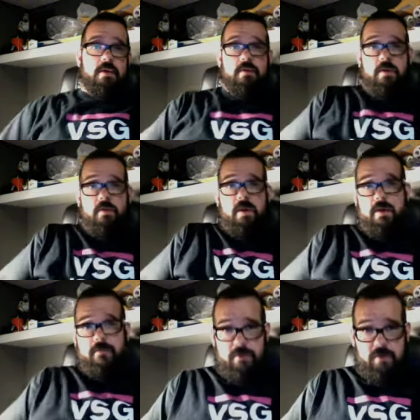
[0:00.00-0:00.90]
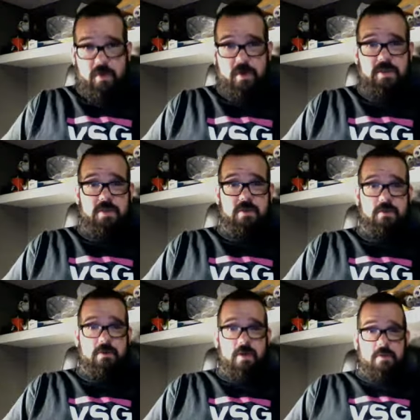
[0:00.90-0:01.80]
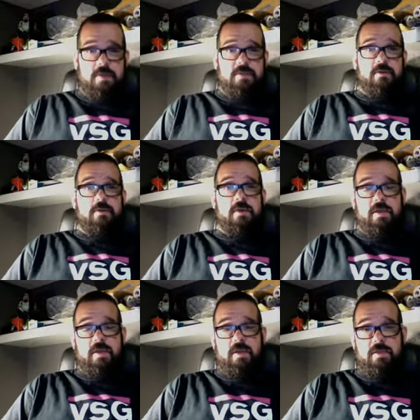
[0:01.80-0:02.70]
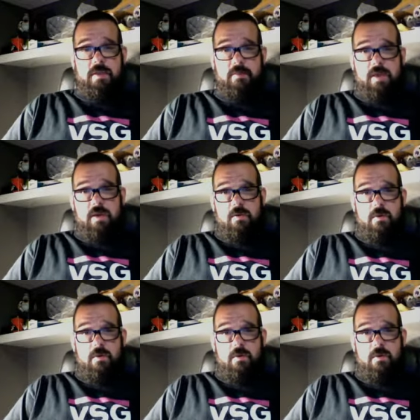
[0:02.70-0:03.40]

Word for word: So yeah, if you have any questions or comments or anything, just let me know.